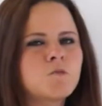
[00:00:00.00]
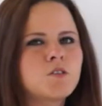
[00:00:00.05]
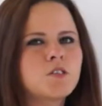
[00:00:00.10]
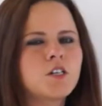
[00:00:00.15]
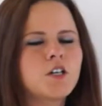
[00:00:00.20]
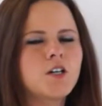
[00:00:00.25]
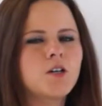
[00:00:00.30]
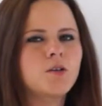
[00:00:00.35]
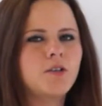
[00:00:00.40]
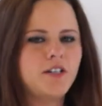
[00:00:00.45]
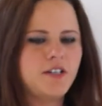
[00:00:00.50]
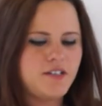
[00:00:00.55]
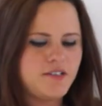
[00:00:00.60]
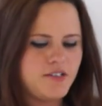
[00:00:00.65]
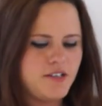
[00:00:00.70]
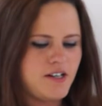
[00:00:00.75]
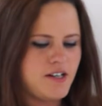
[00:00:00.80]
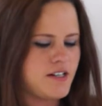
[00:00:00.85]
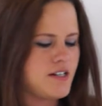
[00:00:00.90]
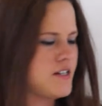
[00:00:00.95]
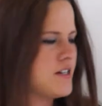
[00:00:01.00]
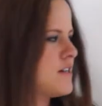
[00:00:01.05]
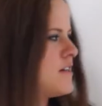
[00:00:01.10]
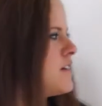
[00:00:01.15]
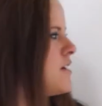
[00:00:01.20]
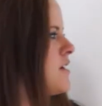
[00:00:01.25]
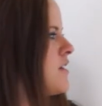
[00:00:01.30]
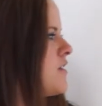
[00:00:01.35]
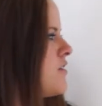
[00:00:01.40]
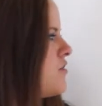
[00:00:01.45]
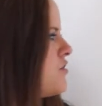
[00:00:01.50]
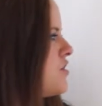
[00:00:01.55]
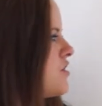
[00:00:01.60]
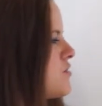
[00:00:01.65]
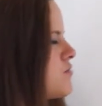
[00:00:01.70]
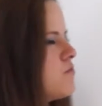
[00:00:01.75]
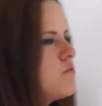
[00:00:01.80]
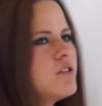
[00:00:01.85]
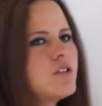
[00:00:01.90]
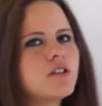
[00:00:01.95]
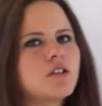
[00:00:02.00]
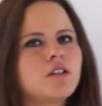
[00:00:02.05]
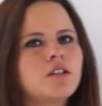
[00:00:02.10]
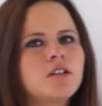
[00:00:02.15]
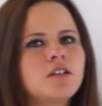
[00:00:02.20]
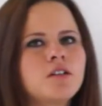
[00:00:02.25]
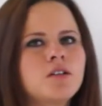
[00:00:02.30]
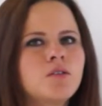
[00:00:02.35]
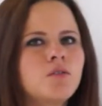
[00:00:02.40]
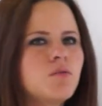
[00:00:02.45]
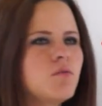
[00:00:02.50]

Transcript: No, it is not. This one